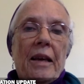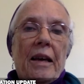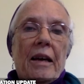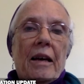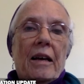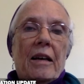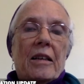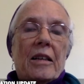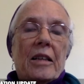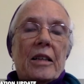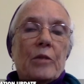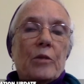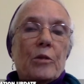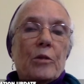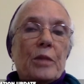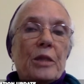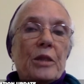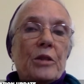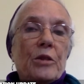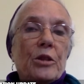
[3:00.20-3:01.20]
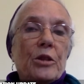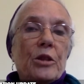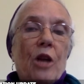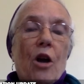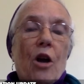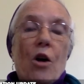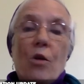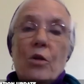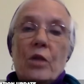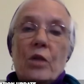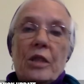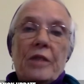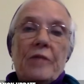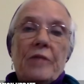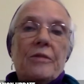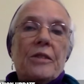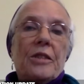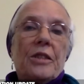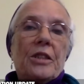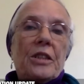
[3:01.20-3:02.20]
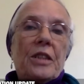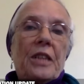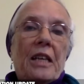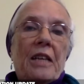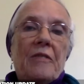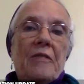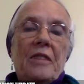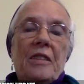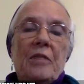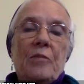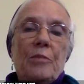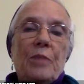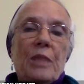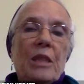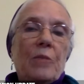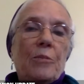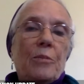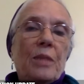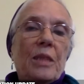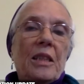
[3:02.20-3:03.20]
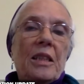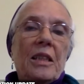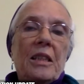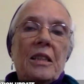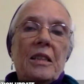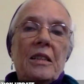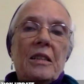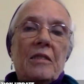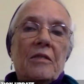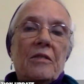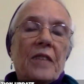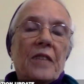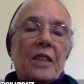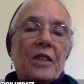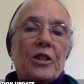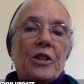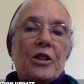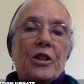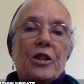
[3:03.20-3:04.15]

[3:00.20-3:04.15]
Uh, it will be used only for staffing, PPE, infection